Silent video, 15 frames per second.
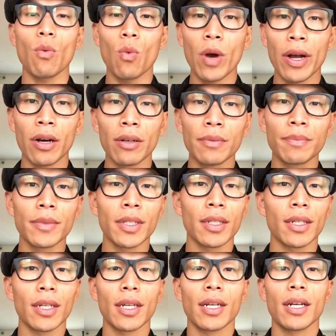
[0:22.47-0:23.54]
Well,
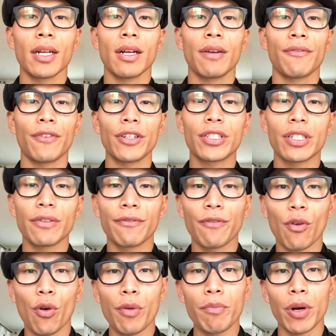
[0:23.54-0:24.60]
first and
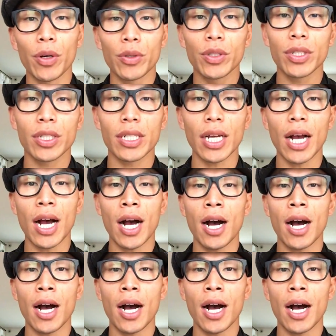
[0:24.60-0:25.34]
foremost,